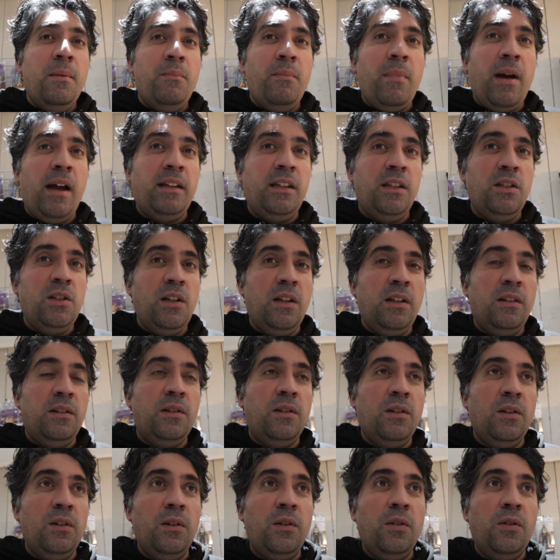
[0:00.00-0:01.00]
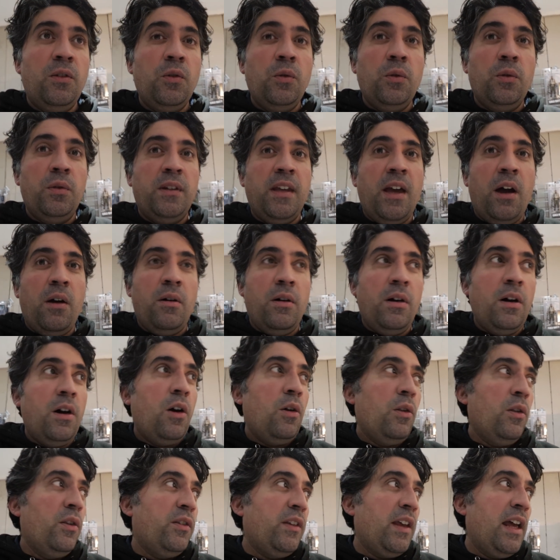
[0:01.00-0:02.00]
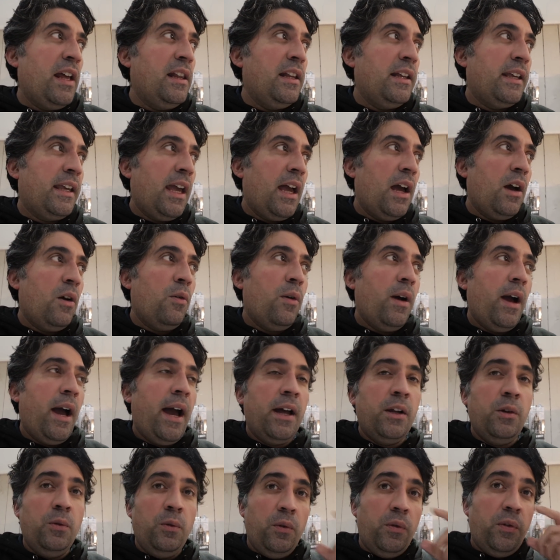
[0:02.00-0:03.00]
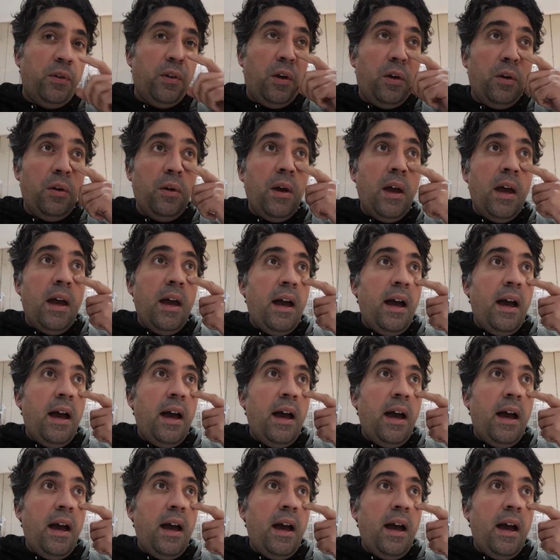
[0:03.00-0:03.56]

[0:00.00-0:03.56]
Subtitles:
managing to sort out a wholesale account, and also